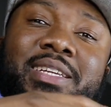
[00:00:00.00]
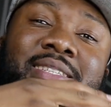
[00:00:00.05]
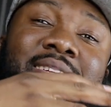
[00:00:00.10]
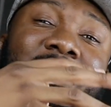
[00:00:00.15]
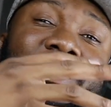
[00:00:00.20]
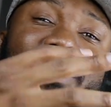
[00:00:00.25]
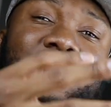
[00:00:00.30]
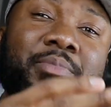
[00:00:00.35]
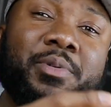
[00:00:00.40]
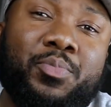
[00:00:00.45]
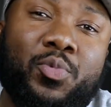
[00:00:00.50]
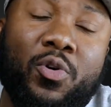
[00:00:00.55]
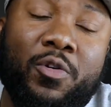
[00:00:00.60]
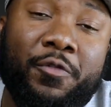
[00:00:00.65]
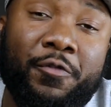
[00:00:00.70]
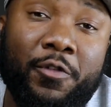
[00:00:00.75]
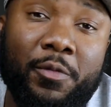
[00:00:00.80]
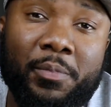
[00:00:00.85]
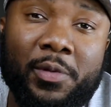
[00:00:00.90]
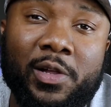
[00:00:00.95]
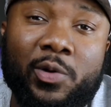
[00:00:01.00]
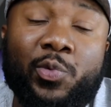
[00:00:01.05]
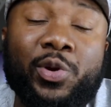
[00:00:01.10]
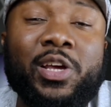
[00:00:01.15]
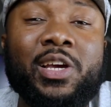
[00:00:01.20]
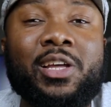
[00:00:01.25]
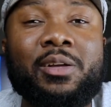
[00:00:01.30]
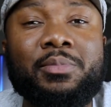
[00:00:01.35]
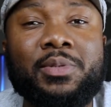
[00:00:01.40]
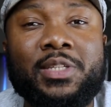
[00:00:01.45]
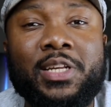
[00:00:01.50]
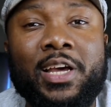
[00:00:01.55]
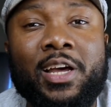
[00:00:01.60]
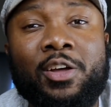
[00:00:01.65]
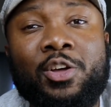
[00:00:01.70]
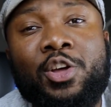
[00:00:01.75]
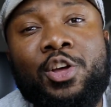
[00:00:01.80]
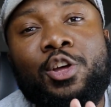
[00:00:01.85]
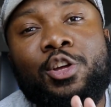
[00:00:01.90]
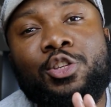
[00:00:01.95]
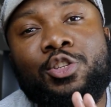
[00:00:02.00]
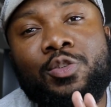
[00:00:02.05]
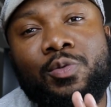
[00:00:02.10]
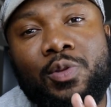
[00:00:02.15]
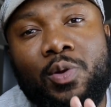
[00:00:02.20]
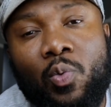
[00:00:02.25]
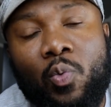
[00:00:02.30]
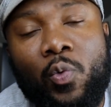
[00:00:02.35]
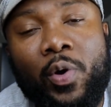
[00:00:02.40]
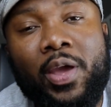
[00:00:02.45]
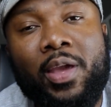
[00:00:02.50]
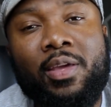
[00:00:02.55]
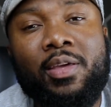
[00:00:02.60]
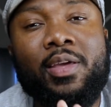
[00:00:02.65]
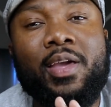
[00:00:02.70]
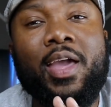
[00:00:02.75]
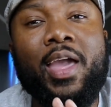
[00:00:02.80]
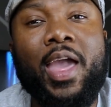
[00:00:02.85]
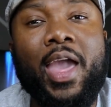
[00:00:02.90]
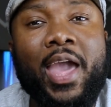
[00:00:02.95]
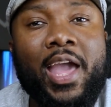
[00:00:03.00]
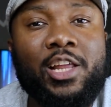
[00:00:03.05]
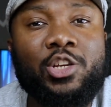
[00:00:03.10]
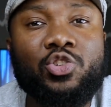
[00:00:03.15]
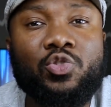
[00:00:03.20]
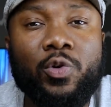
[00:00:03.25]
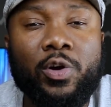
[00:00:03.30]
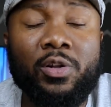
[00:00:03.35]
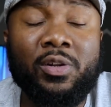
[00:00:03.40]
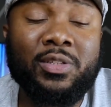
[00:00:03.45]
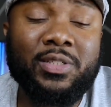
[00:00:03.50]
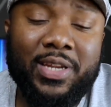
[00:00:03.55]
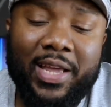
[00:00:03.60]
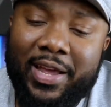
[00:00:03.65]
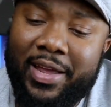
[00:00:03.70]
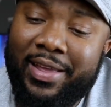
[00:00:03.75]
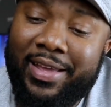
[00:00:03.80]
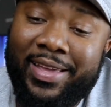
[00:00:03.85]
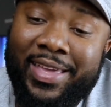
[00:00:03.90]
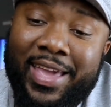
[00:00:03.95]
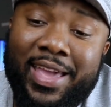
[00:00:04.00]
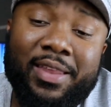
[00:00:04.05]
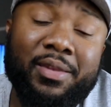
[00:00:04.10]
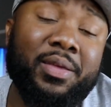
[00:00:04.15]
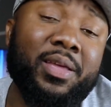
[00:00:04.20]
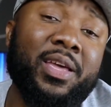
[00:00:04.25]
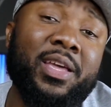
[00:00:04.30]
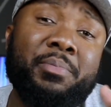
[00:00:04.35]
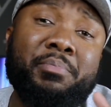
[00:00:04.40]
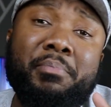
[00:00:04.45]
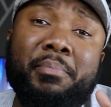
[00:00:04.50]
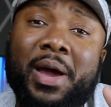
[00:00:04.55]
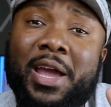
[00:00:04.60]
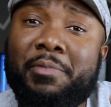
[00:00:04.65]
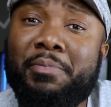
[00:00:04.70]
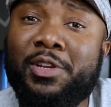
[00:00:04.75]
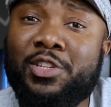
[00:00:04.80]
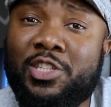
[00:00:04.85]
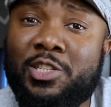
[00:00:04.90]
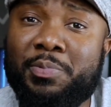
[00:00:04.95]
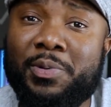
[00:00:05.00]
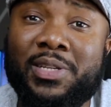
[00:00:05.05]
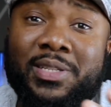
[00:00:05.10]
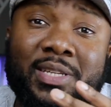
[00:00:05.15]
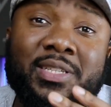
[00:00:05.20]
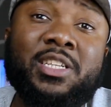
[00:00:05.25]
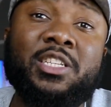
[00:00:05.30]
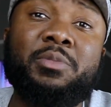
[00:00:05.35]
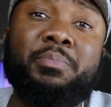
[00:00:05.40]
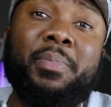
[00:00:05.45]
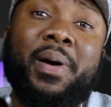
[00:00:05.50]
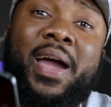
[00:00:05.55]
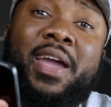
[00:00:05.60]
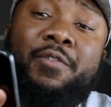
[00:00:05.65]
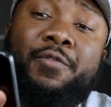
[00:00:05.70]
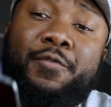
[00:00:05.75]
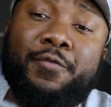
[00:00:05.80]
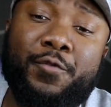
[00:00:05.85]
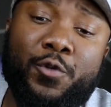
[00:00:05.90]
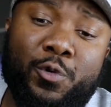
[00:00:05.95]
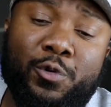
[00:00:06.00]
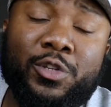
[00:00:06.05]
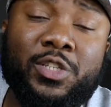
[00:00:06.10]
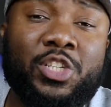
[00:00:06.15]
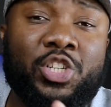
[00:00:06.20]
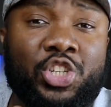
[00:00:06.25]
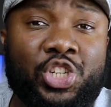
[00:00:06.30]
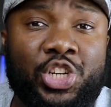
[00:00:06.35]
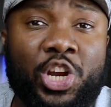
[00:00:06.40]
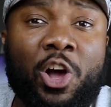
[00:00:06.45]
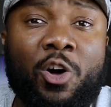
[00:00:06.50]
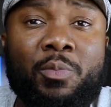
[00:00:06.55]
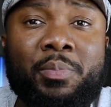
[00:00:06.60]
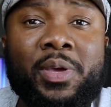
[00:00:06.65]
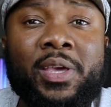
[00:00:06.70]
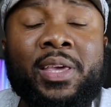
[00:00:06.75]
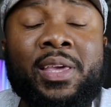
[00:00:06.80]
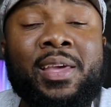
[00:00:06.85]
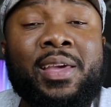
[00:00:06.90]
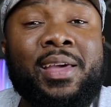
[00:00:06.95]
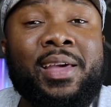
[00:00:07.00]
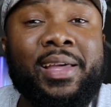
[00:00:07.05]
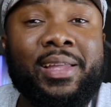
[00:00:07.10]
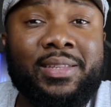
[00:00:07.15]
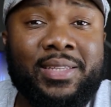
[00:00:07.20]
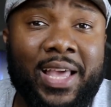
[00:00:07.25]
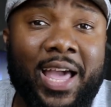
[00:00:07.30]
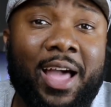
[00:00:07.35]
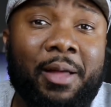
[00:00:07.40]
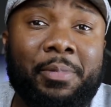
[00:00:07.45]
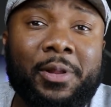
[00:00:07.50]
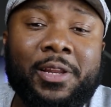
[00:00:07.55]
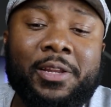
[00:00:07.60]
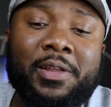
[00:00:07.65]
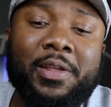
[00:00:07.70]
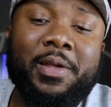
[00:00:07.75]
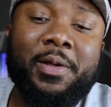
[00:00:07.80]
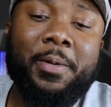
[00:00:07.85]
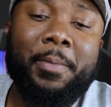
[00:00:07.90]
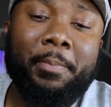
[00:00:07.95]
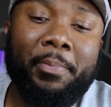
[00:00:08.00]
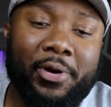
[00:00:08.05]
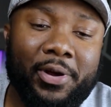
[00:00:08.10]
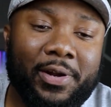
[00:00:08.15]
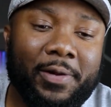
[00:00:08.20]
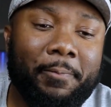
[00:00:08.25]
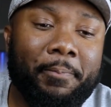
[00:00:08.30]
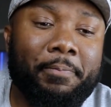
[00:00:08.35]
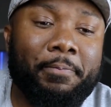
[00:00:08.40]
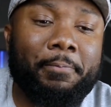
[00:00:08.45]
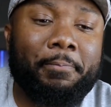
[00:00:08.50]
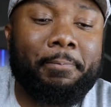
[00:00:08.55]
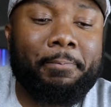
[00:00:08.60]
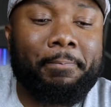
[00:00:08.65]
that's a little bit more familiar when it comes down to the way Android looks. Now, again, it might be just because this is my first Xiaomi tablet, but